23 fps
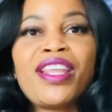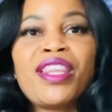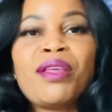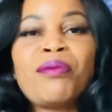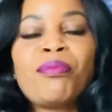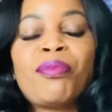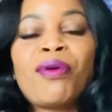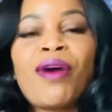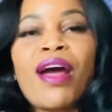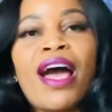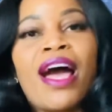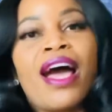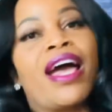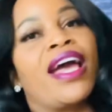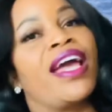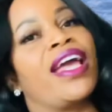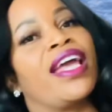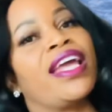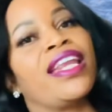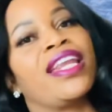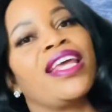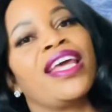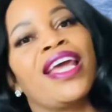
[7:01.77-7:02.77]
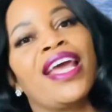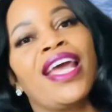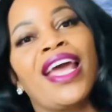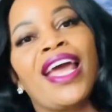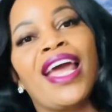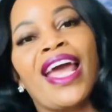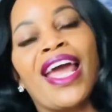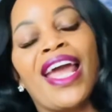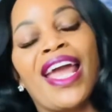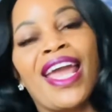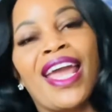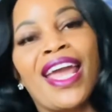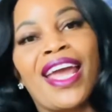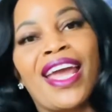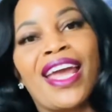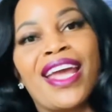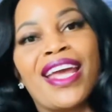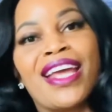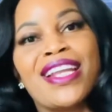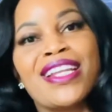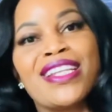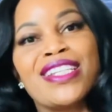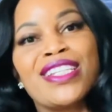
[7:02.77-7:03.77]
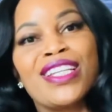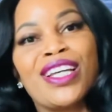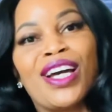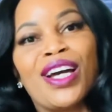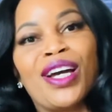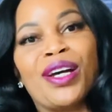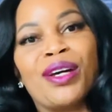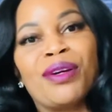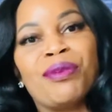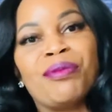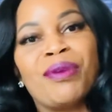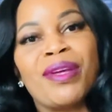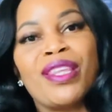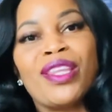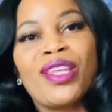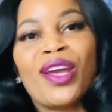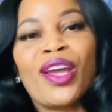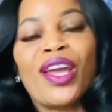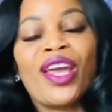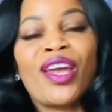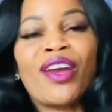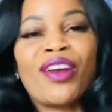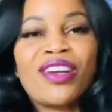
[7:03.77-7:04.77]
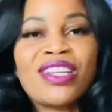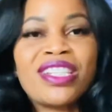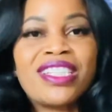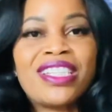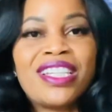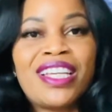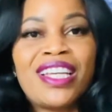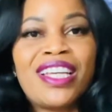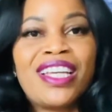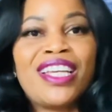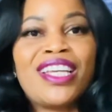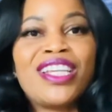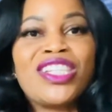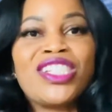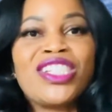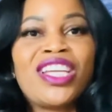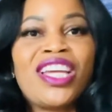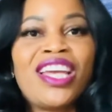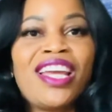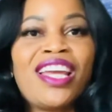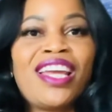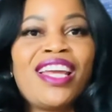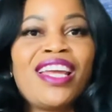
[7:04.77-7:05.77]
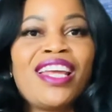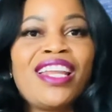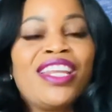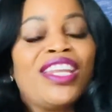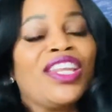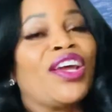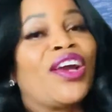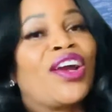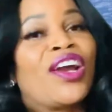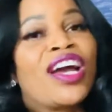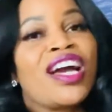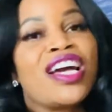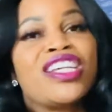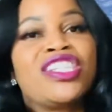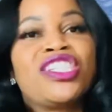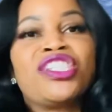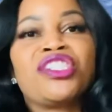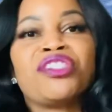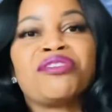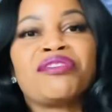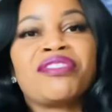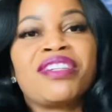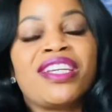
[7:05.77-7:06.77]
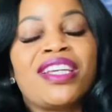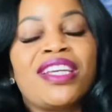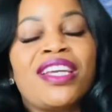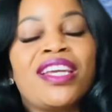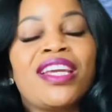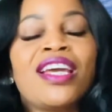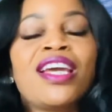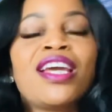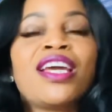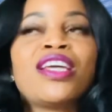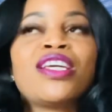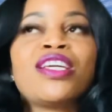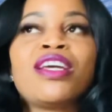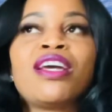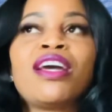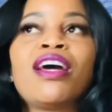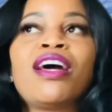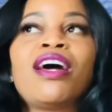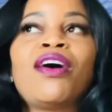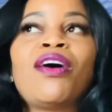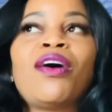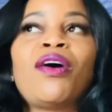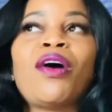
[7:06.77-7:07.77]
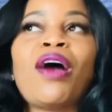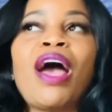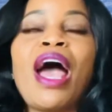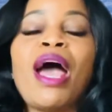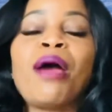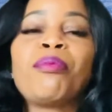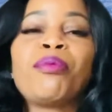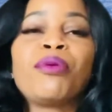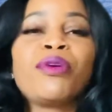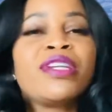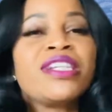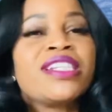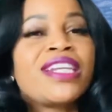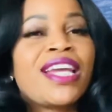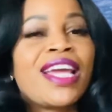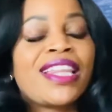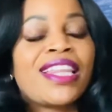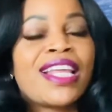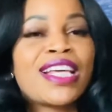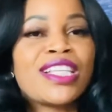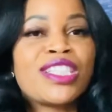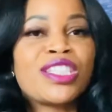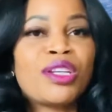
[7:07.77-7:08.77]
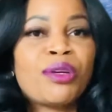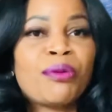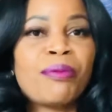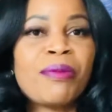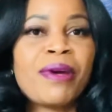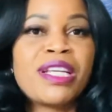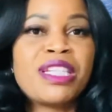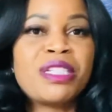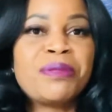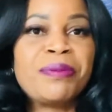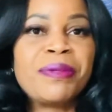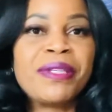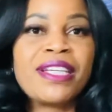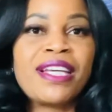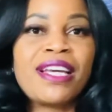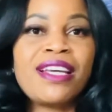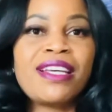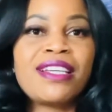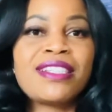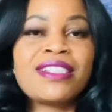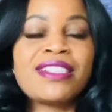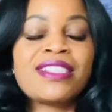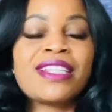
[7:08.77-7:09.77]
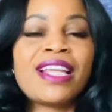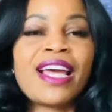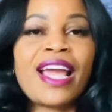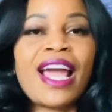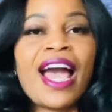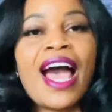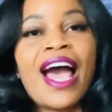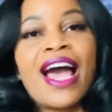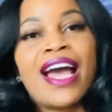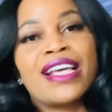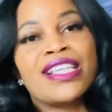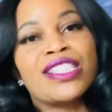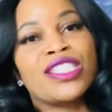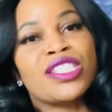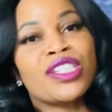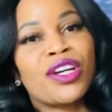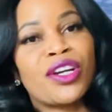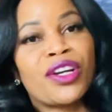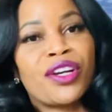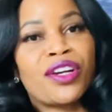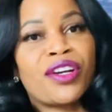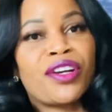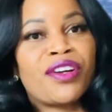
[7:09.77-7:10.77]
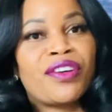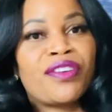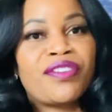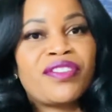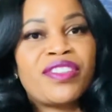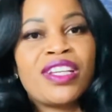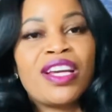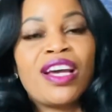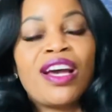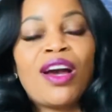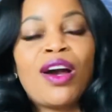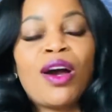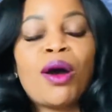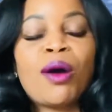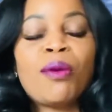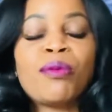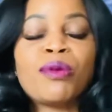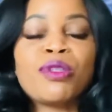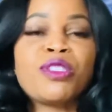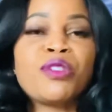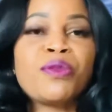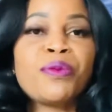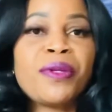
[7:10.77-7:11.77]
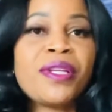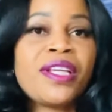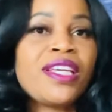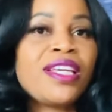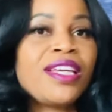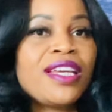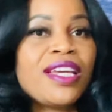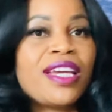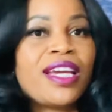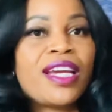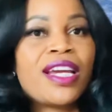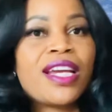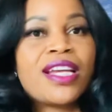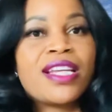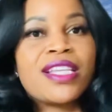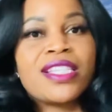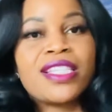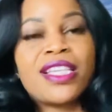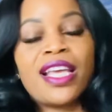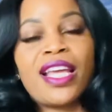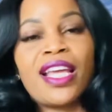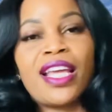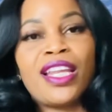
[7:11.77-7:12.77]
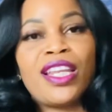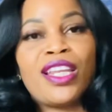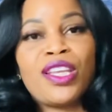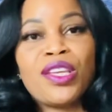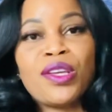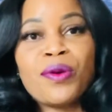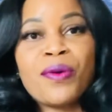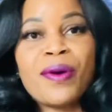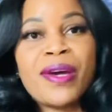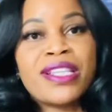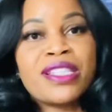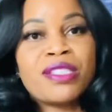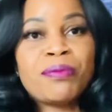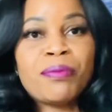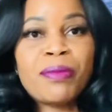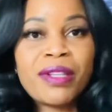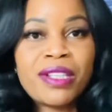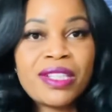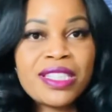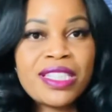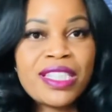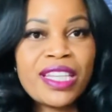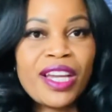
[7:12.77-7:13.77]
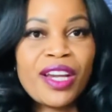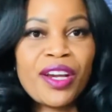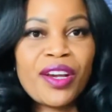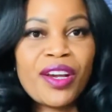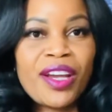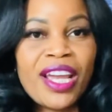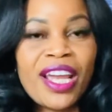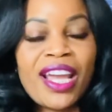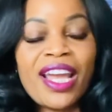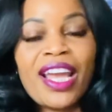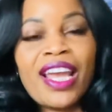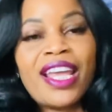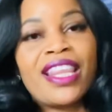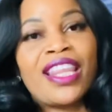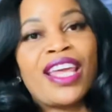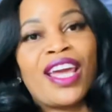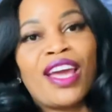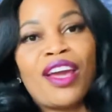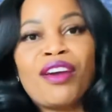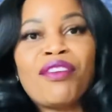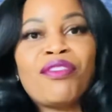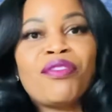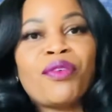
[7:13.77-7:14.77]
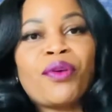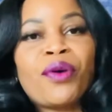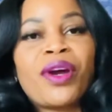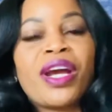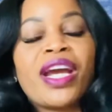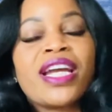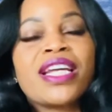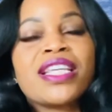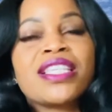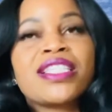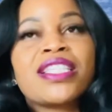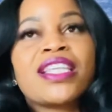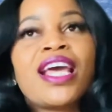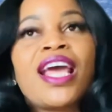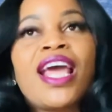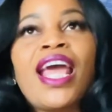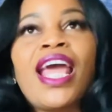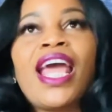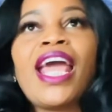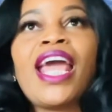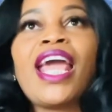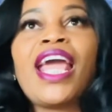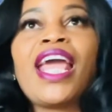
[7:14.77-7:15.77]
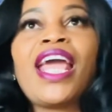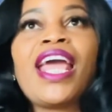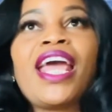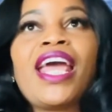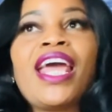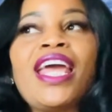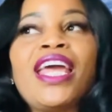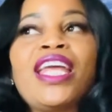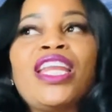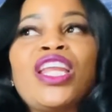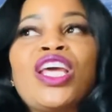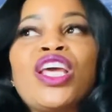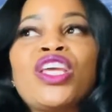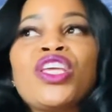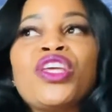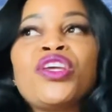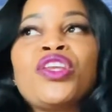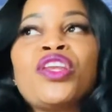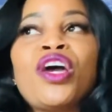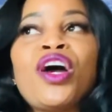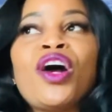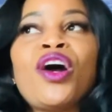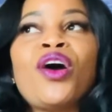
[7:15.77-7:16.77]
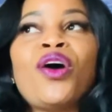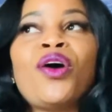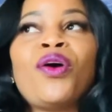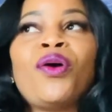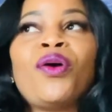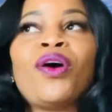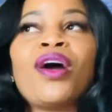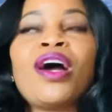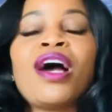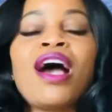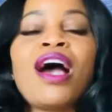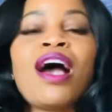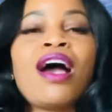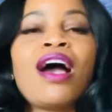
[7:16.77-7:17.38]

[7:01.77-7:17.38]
the pride and um, and their heritage and their country. I appreciate that so much because like I served almost 20 years in the U.S. military and the Air Force, and you know,